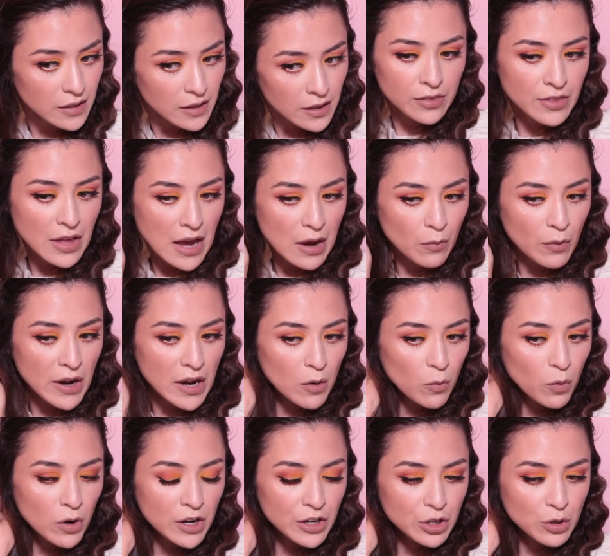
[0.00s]
That way
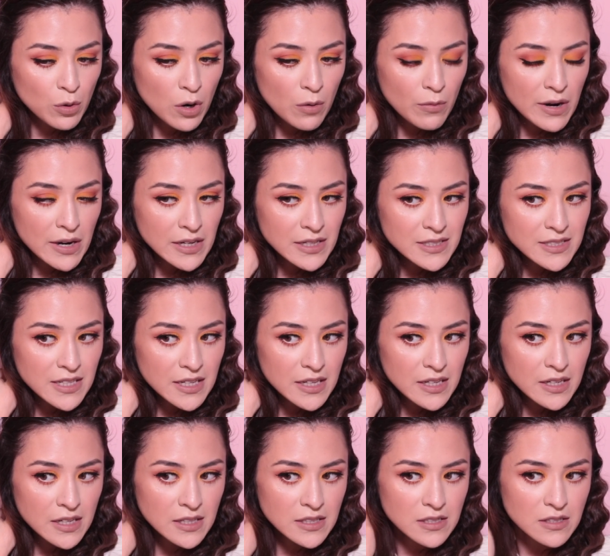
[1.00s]
what you already
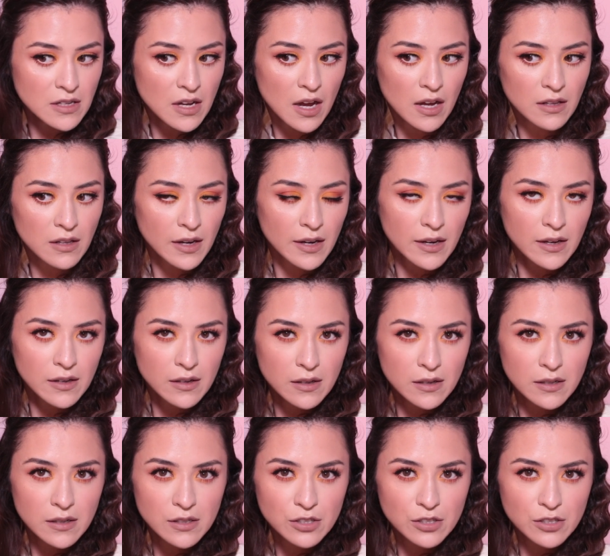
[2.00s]
did is not like